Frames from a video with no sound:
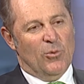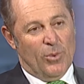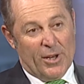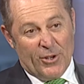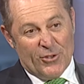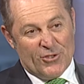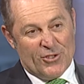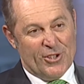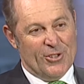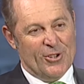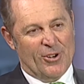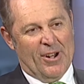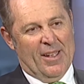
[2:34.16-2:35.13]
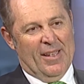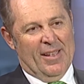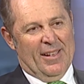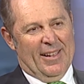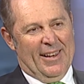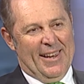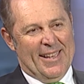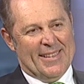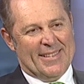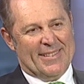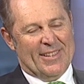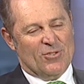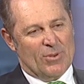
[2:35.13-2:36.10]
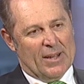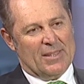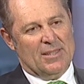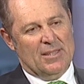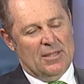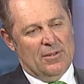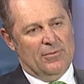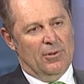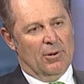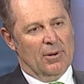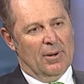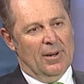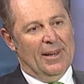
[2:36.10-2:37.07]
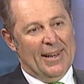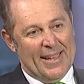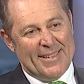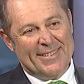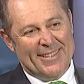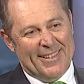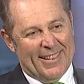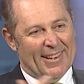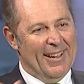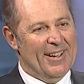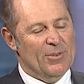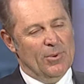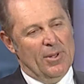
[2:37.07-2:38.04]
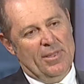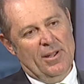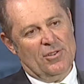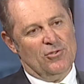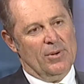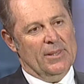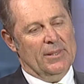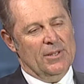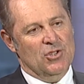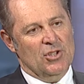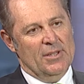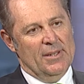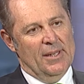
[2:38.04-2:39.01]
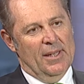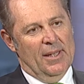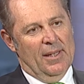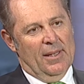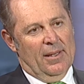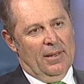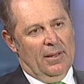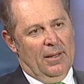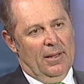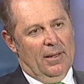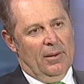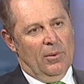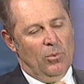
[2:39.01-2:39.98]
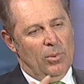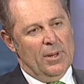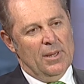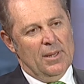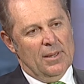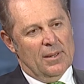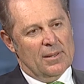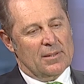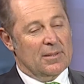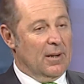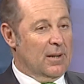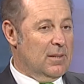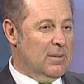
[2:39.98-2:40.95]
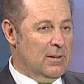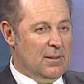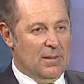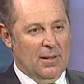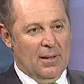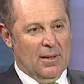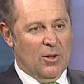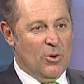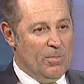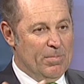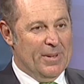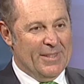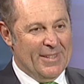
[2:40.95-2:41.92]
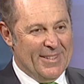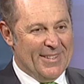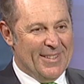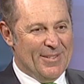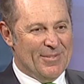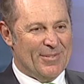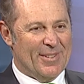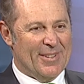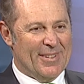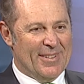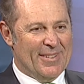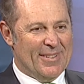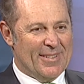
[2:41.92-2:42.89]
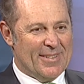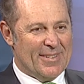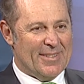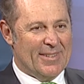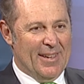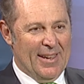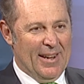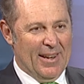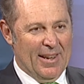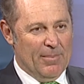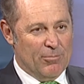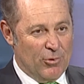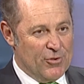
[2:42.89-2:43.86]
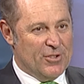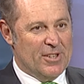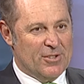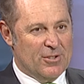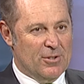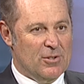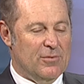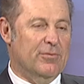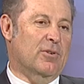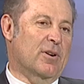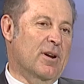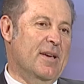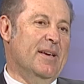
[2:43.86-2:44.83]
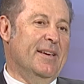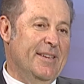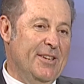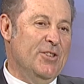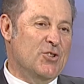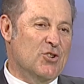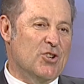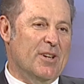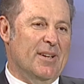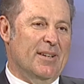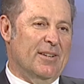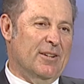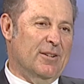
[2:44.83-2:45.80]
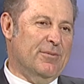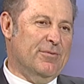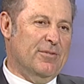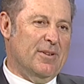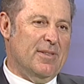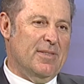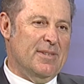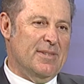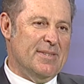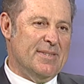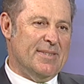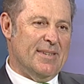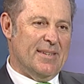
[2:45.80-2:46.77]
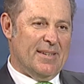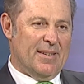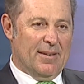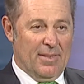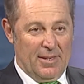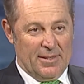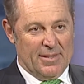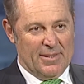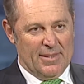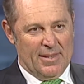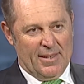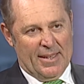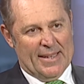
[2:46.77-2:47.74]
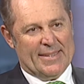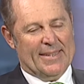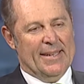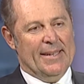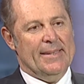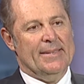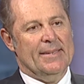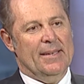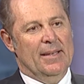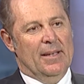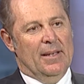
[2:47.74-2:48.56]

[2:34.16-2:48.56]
we consider less attractive or less in line with our strategy. We started competitive sale processes for each of these assets,